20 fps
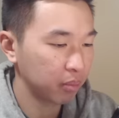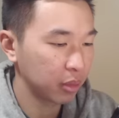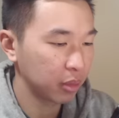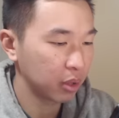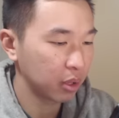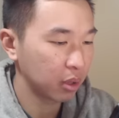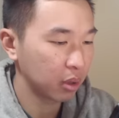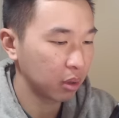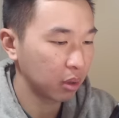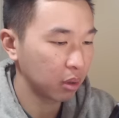
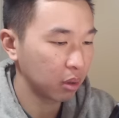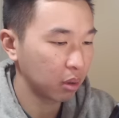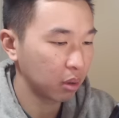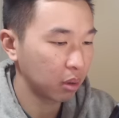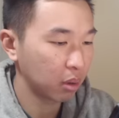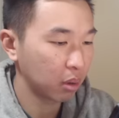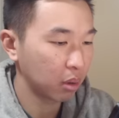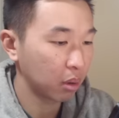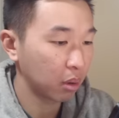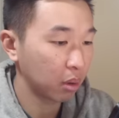
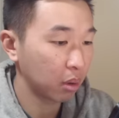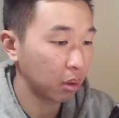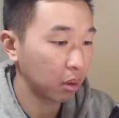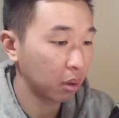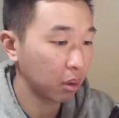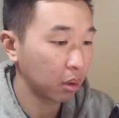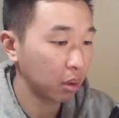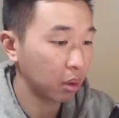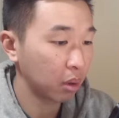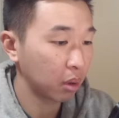
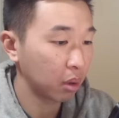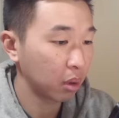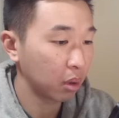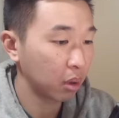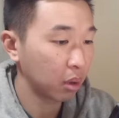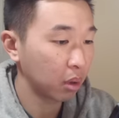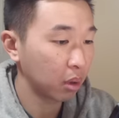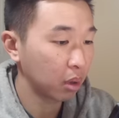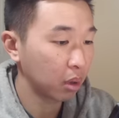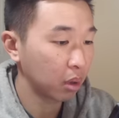
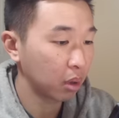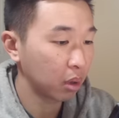(silence)